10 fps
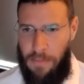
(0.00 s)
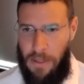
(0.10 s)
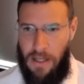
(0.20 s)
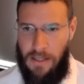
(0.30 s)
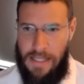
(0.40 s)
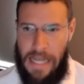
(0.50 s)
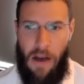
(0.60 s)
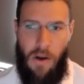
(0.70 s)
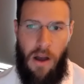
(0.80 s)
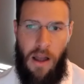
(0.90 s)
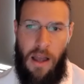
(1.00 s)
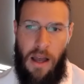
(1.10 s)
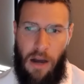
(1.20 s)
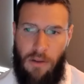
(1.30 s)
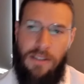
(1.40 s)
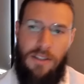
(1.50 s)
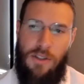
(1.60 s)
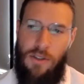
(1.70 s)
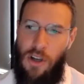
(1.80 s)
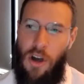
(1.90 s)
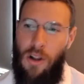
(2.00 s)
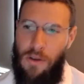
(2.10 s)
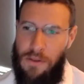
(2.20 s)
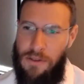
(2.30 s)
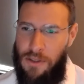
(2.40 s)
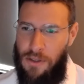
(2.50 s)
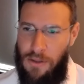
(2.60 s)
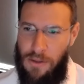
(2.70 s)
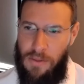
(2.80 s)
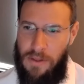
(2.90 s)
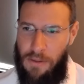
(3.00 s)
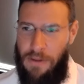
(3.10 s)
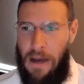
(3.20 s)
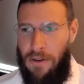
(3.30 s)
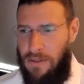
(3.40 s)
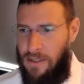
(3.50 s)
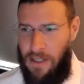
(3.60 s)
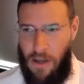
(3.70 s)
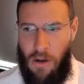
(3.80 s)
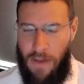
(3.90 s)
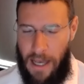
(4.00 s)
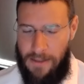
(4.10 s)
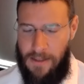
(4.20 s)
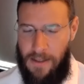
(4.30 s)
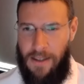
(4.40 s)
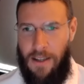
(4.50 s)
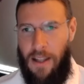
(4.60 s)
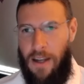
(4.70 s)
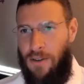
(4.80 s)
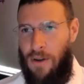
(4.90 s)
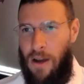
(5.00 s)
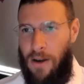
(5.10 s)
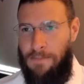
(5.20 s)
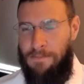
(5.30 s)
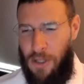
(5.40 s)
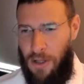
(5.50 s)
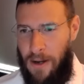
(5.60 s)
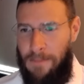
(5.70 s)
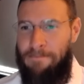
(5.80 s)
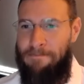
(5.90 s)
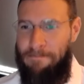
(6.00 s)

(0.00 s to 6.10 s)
because now I would like to turn the call over to the founder and CEO of AZZLY, Coletta Dorado. Coletta?